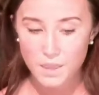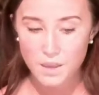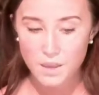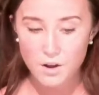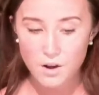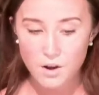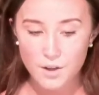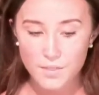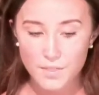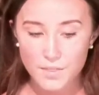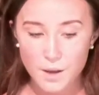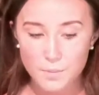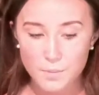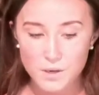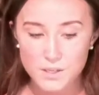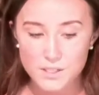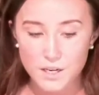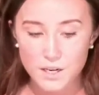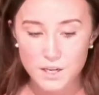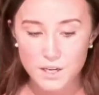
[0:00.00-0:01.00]
On that
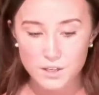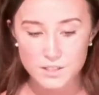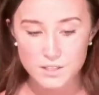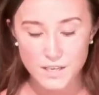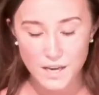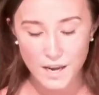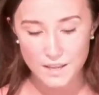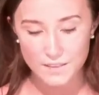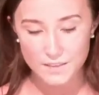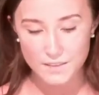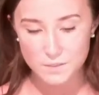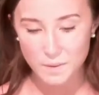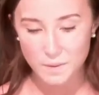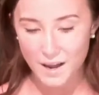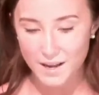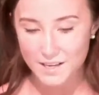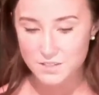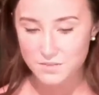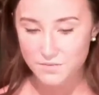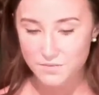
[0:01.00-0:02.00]
particular day this
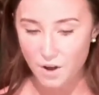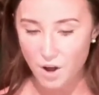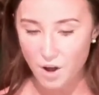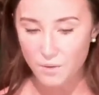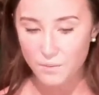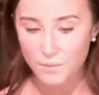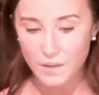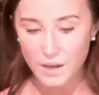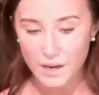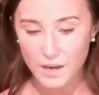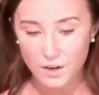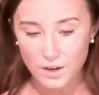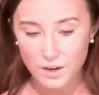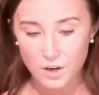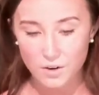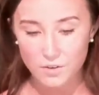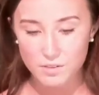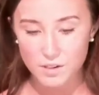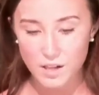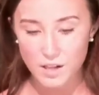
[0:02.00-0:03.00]
past fall, I got
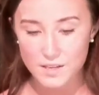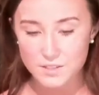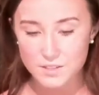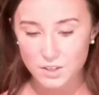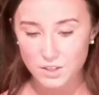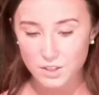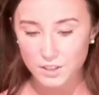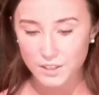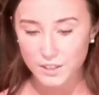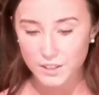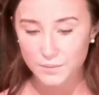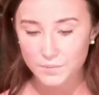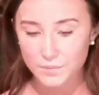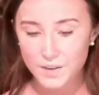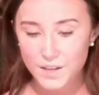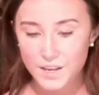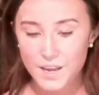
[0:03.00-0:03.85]
out of class early